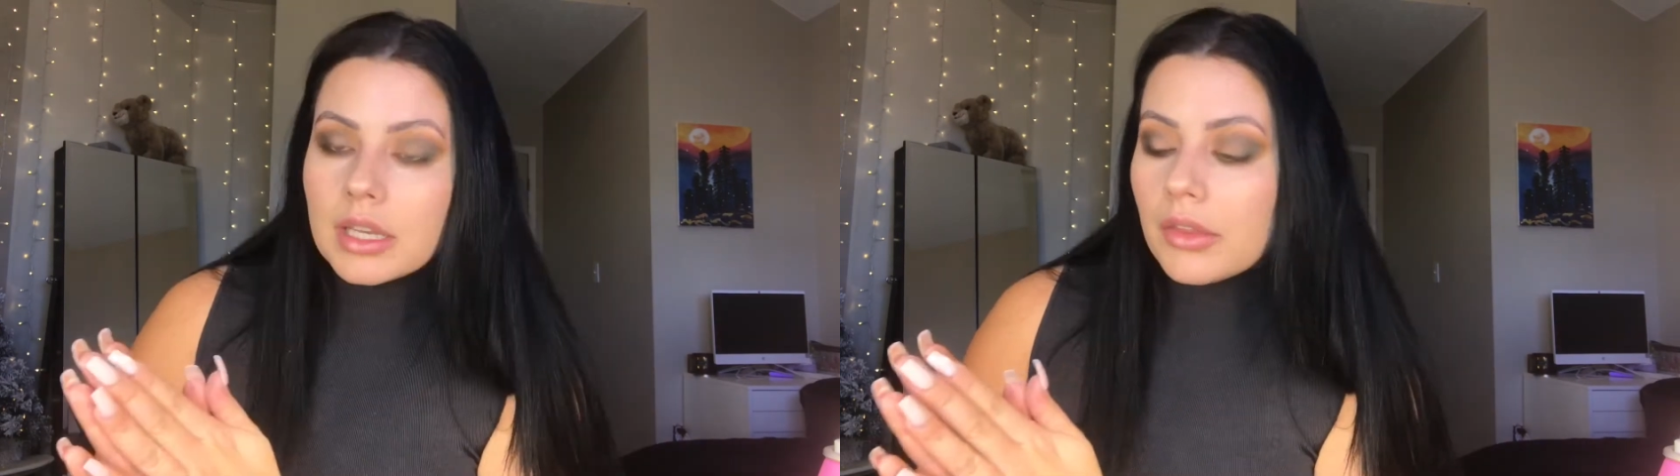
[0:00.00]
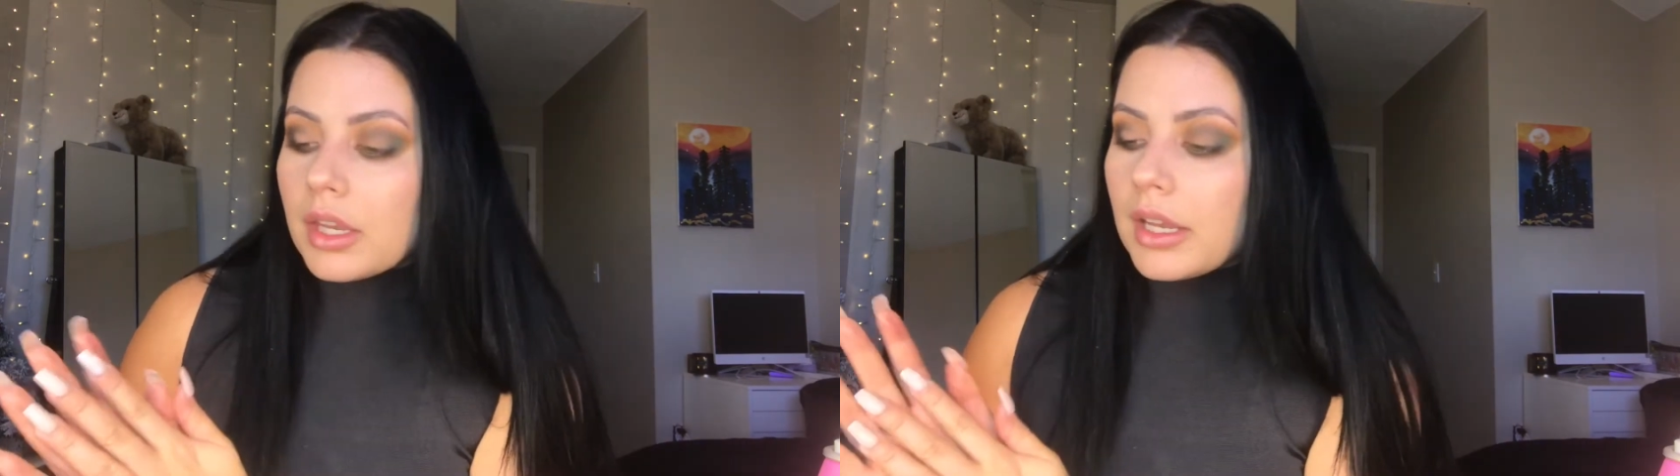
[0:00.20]

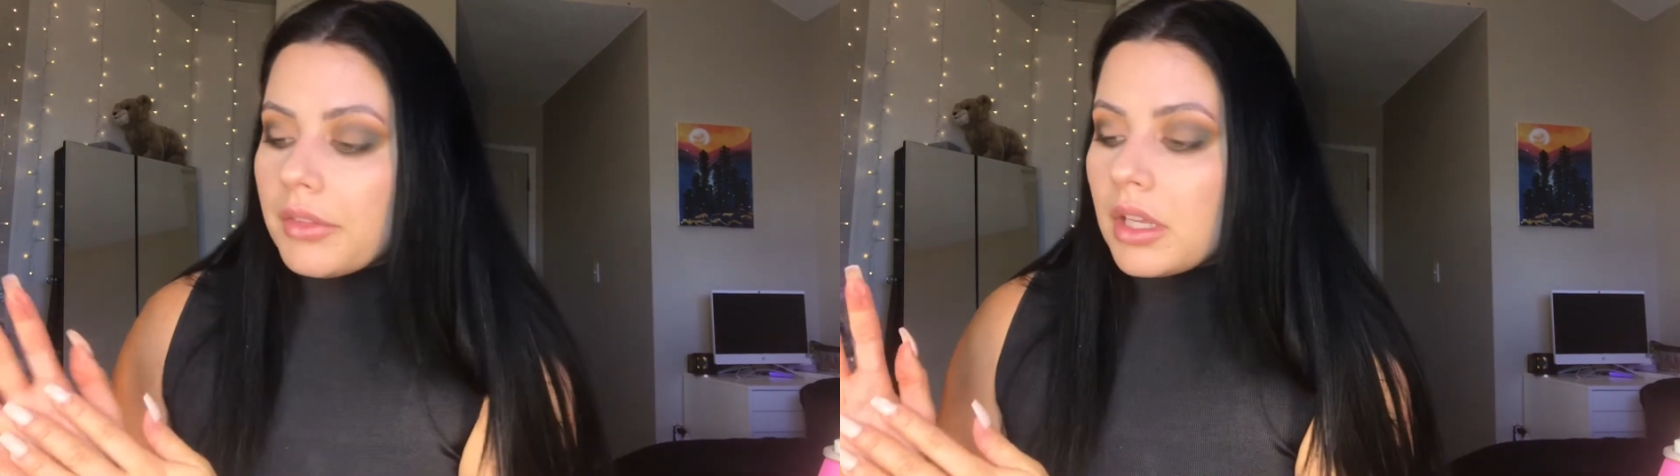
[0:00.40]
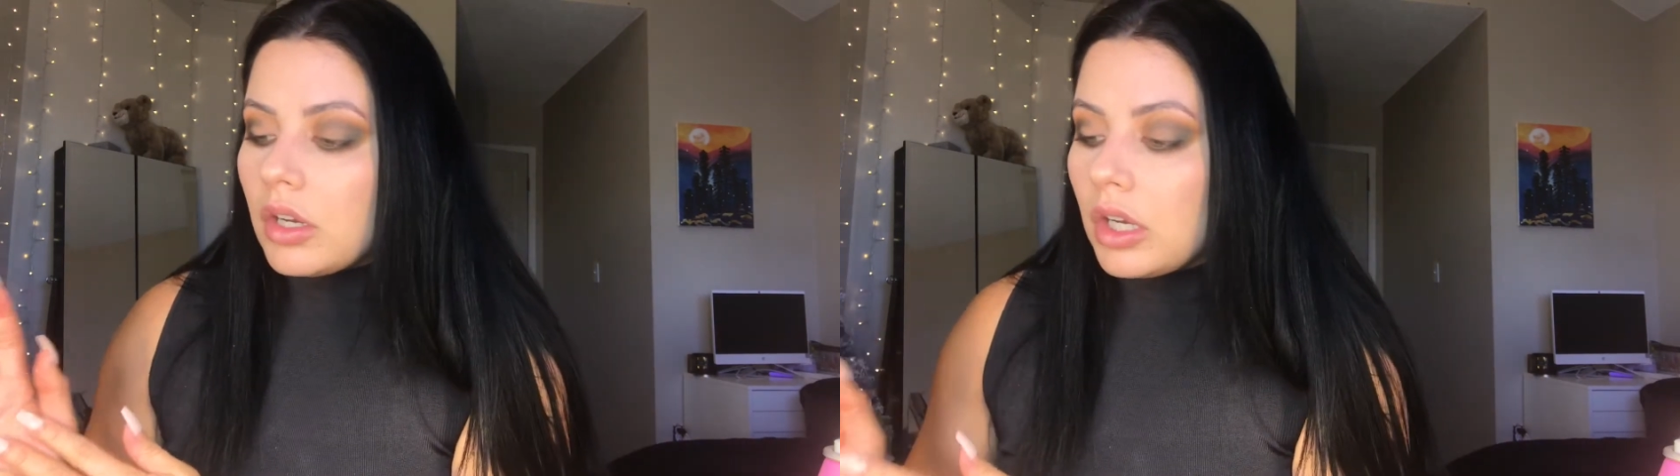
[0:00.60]
now that I have
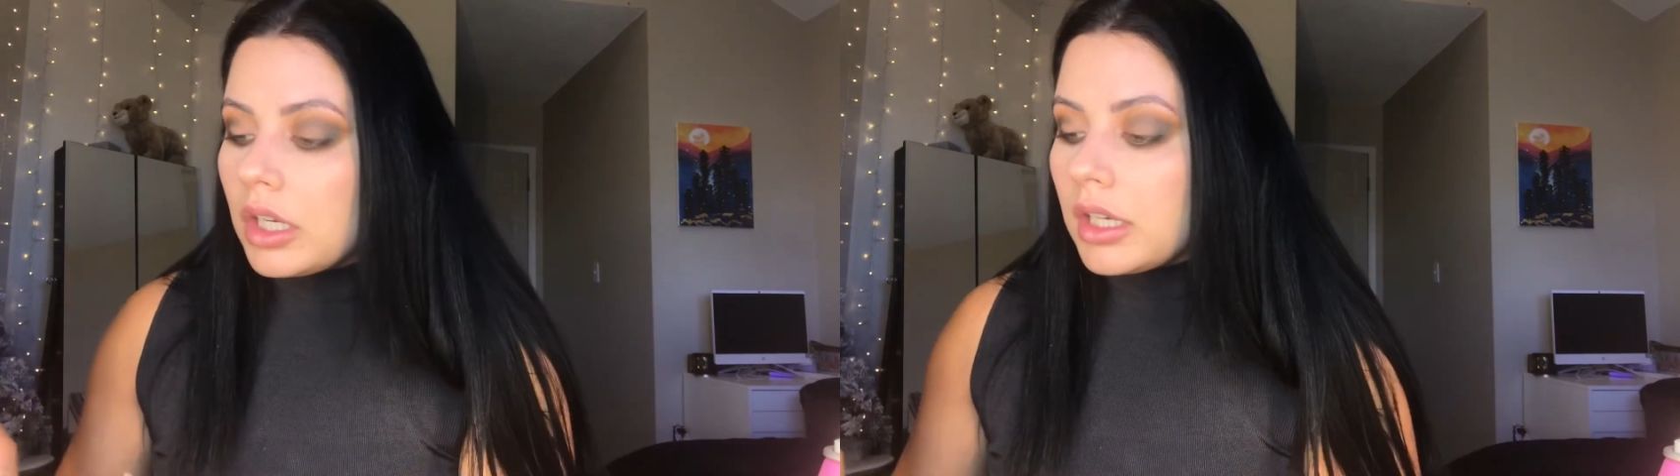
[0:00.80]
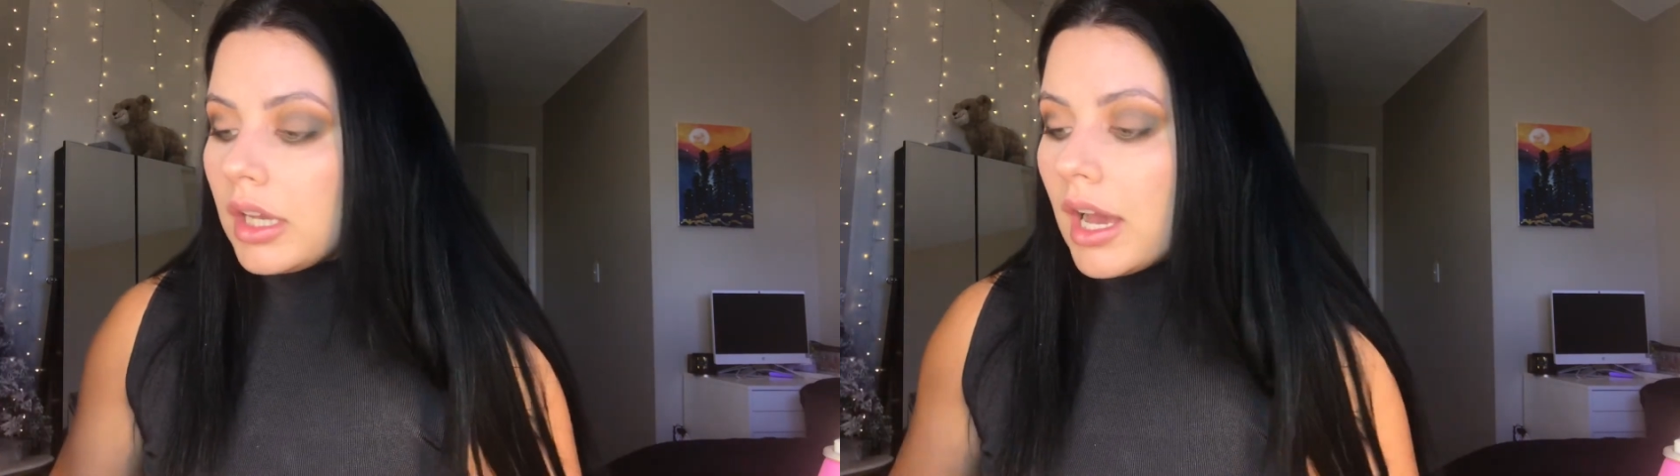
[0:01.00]
that
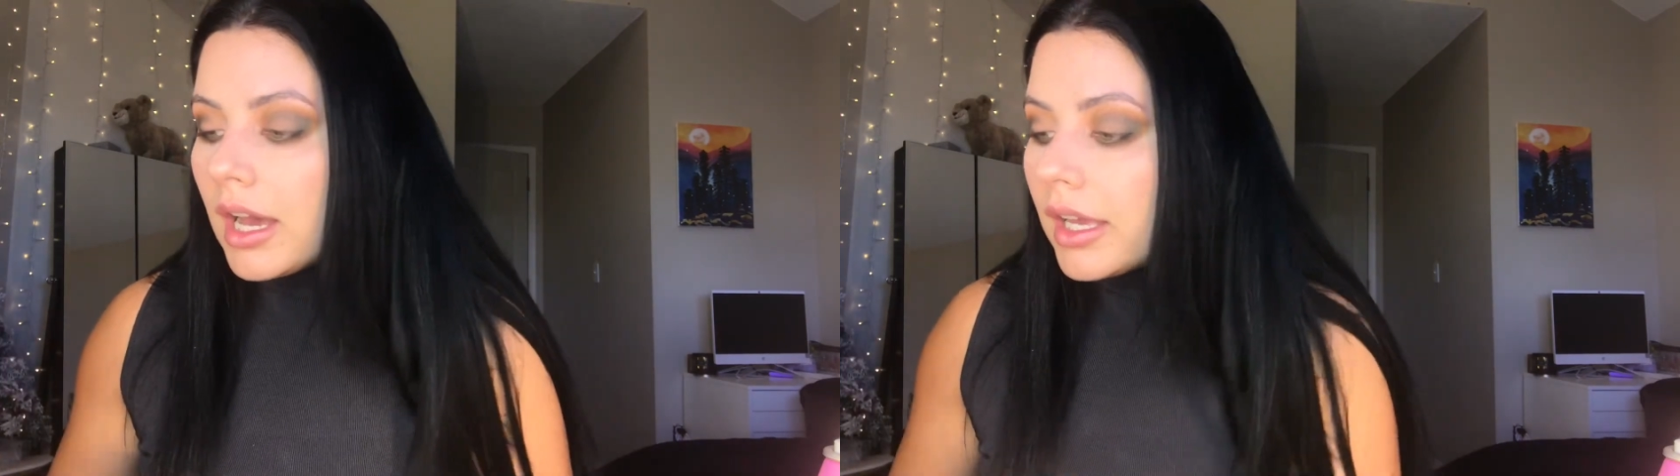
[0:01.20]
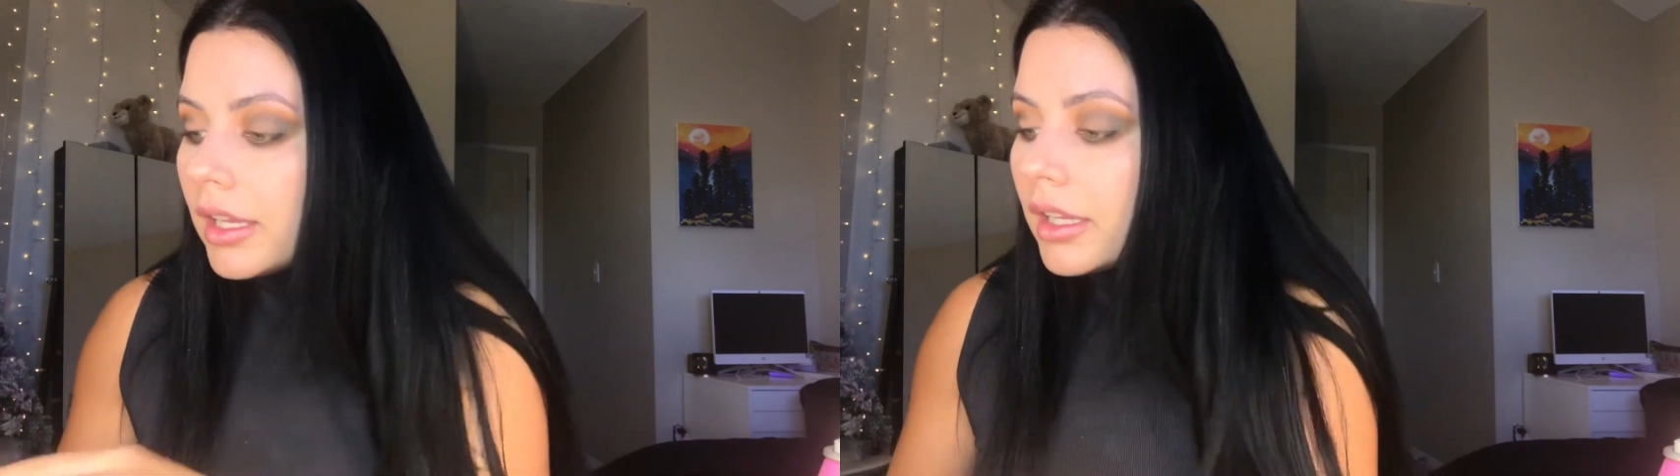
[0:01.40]
on,
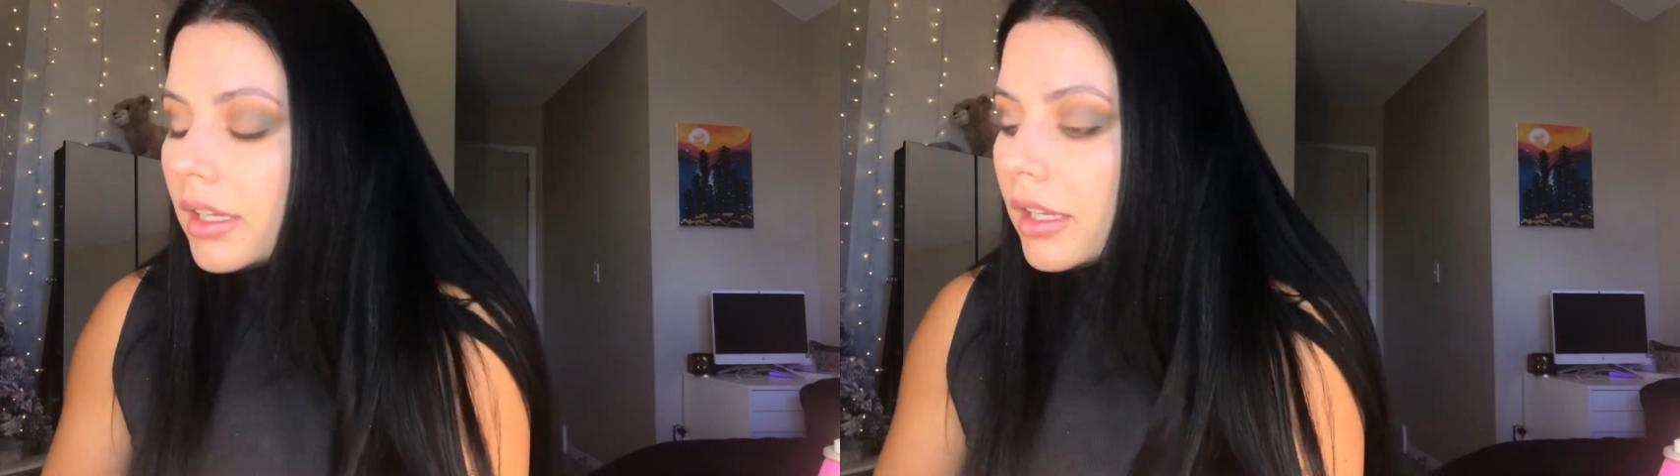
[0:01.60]
I